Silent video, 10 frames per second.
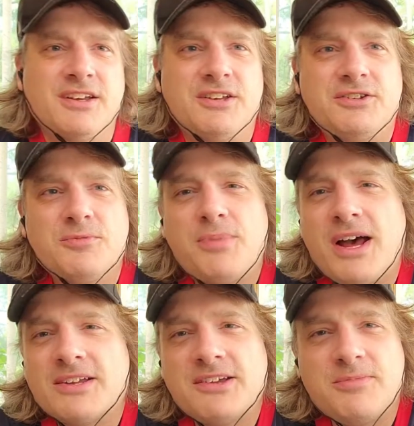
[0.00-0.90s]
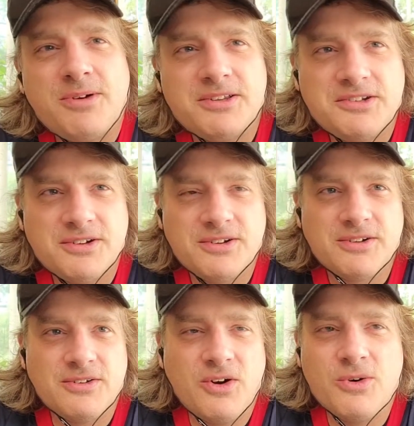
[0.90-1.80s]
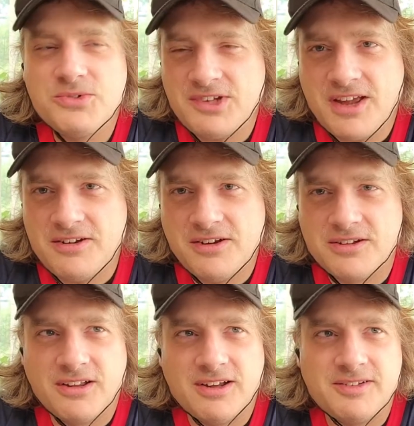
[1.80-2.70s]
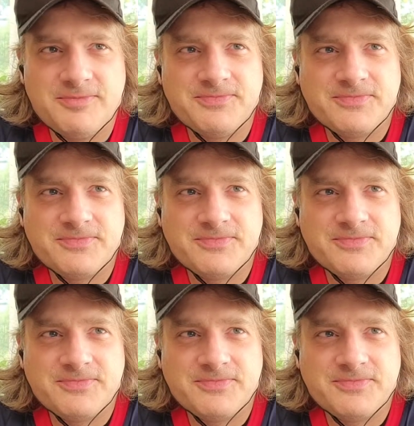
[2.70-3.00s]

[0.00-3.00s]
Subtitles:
You're backed up on your own 10-yard line.